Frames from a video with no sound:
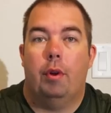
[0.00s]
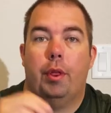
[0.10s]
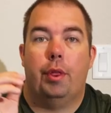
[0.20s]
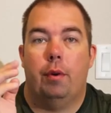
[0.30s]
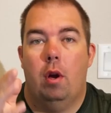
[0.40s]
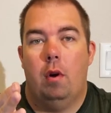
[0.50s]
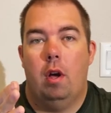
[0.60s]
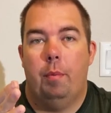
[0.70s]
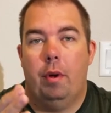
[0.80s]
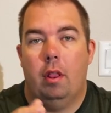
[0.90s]
going to throw
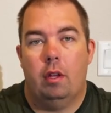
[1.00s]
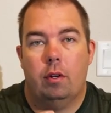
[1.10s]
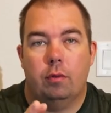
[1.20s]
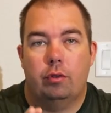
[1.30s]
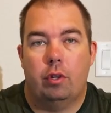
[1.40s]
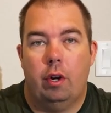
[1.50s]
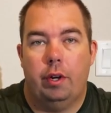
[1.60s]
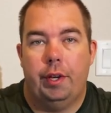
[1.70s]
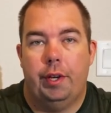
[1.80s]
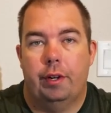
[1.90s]
up a little
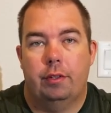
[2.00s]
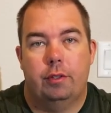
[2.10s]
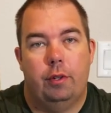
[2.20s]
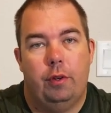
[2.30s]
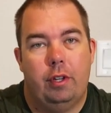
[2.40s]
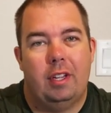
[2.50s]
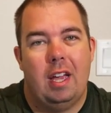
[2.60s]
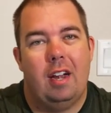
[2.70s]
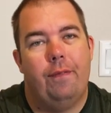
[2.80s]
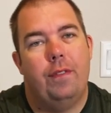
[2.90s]
chart here so you can
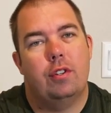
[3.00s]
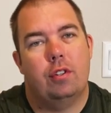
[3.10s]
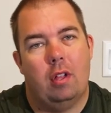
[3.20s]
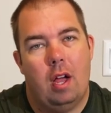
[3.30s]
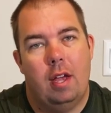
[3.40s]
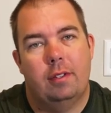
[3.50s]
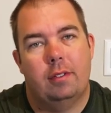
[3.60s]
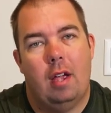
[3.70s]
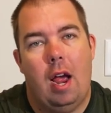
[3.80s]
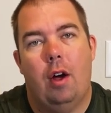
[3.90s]
kind of
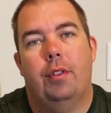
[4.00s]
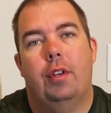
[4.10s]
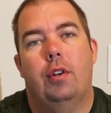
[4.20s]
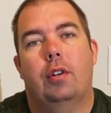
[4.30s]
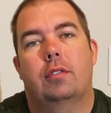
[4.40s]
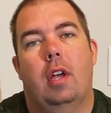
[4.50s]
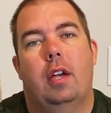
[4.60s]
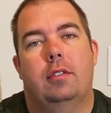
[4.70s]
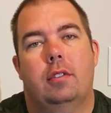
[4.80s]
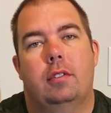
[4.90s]
visualize how the hook
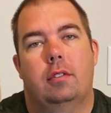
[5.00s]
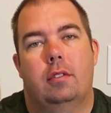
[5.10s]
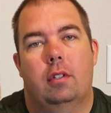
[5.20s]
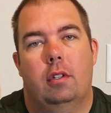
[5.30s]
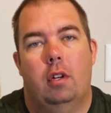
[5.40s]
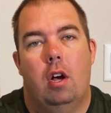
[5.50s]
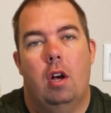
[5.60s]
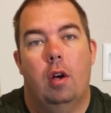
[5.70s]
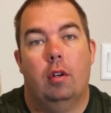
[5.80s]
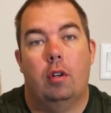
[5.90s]
sizes
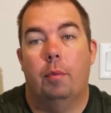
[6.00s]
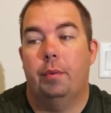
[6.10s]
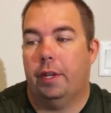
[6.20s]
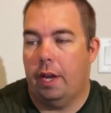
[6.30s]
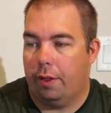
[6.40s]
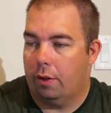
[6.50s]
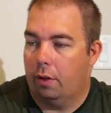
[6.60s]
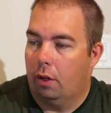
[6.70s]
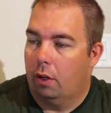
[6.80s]
uh, come together.